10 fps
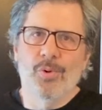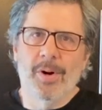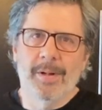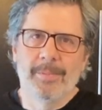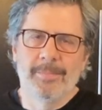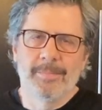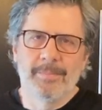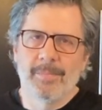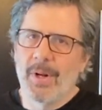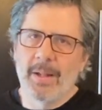of work,
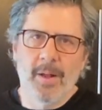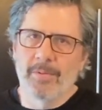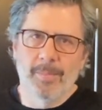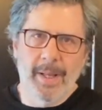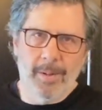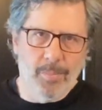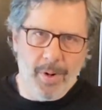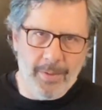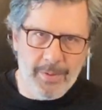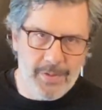but I love him like a
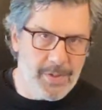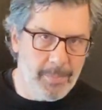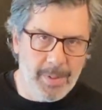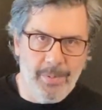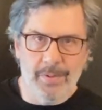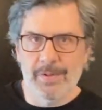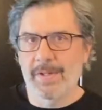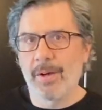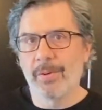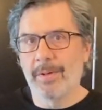brother. Some people
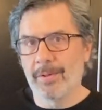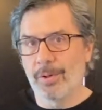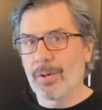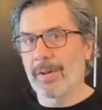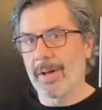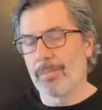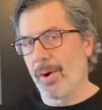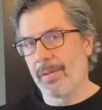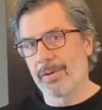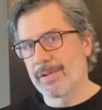say we even look like
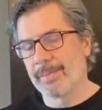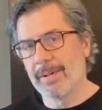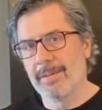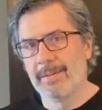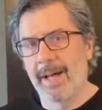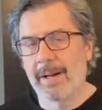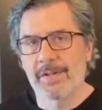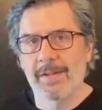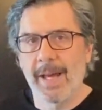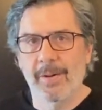brothers, but
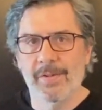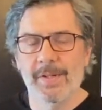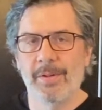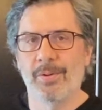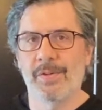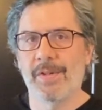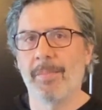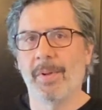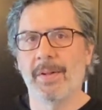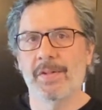honestly, I don't see the
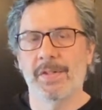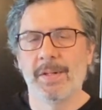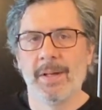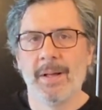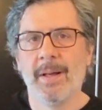resemblance.